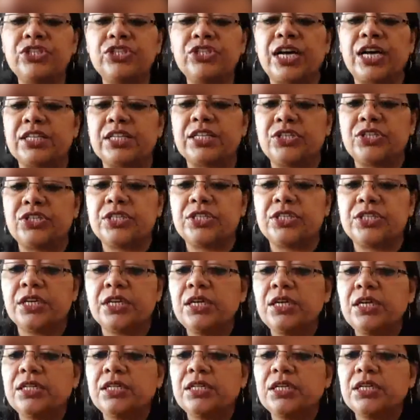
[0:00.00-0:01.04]
are charged.
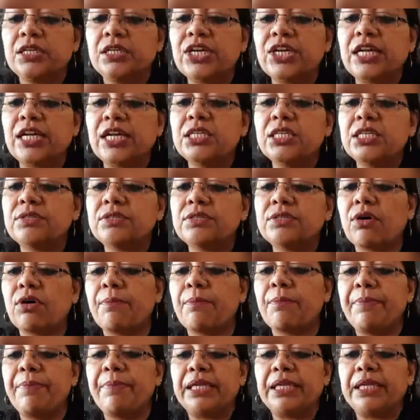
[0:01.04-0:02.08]
The charges
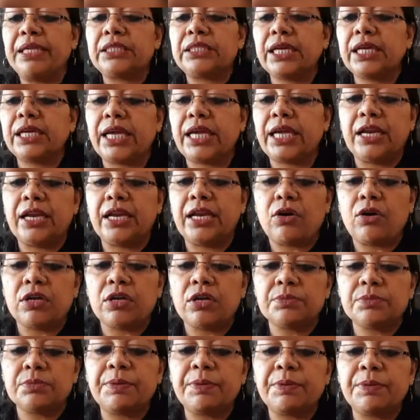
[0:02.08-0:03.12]
for basic in
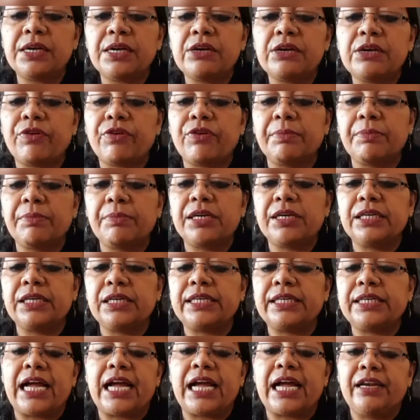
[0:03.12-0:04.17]
hospital
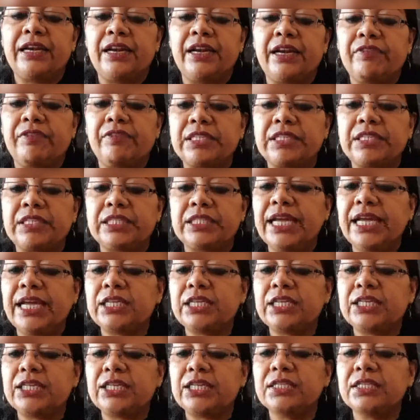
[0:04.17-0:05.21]
treatment and
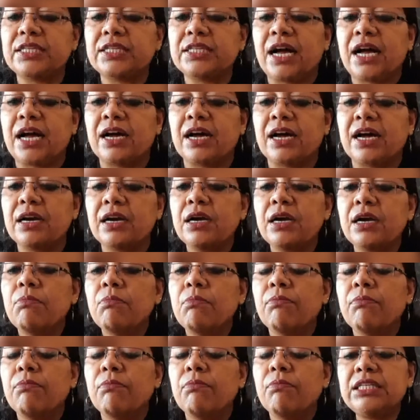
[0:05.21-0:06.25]
investigations are
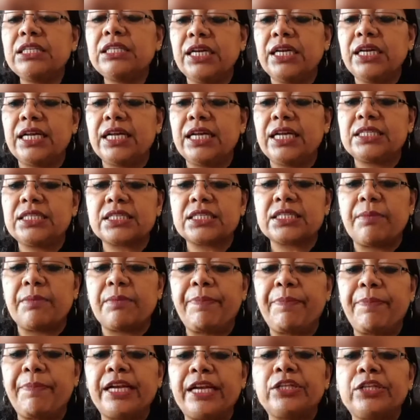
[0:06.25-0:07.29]
much less
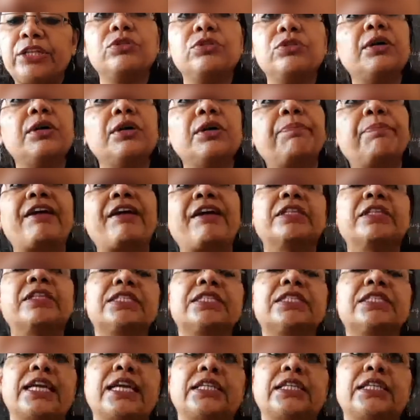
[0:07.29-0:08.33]
compared to the
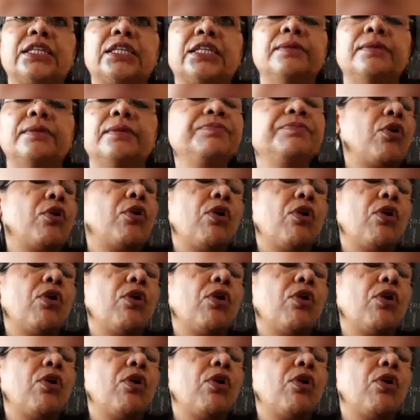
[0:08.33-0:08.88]
private sector.